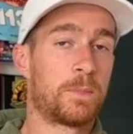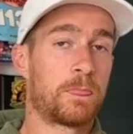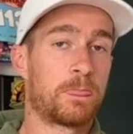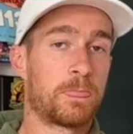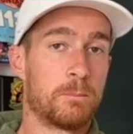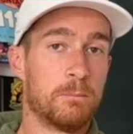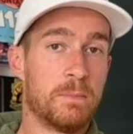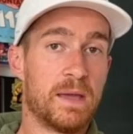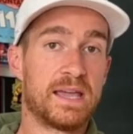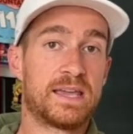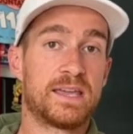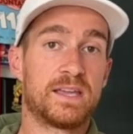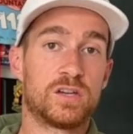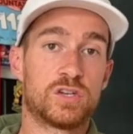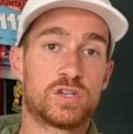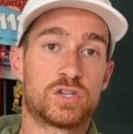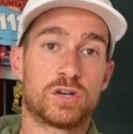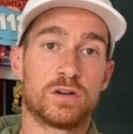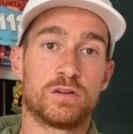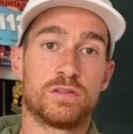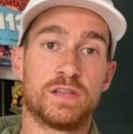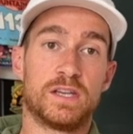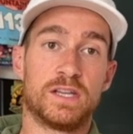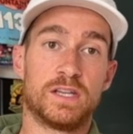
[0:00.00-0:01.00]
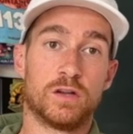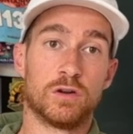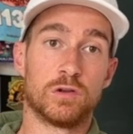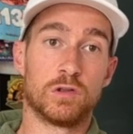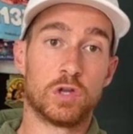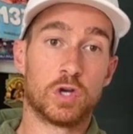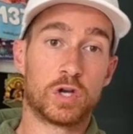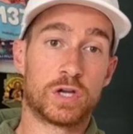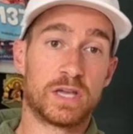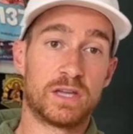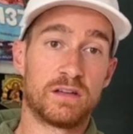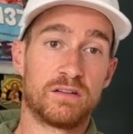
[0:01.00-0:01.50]
Making sure that you're
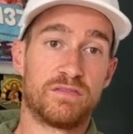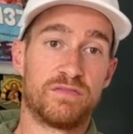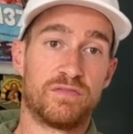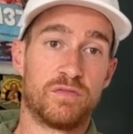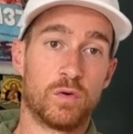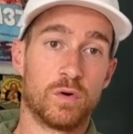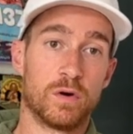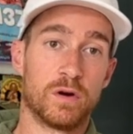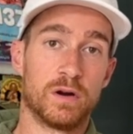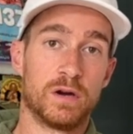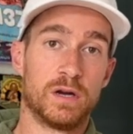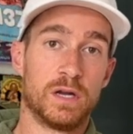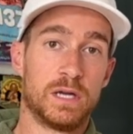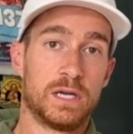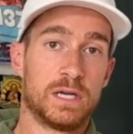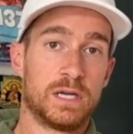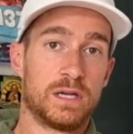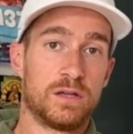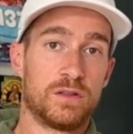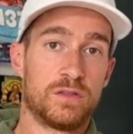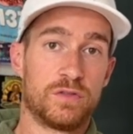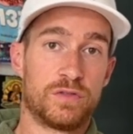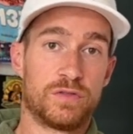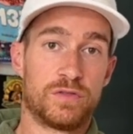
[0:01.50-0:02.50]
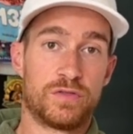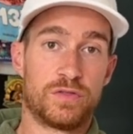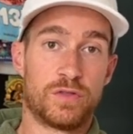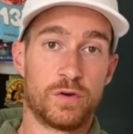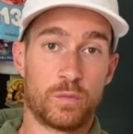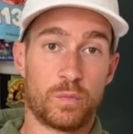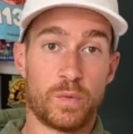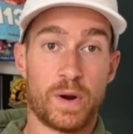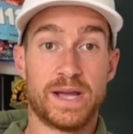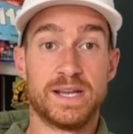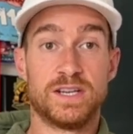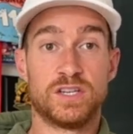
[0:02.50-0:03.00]
looking for the
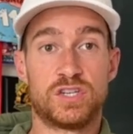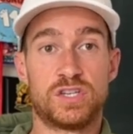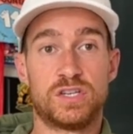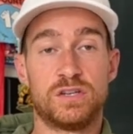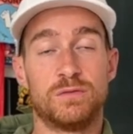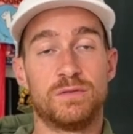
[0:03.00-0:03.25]
right shoe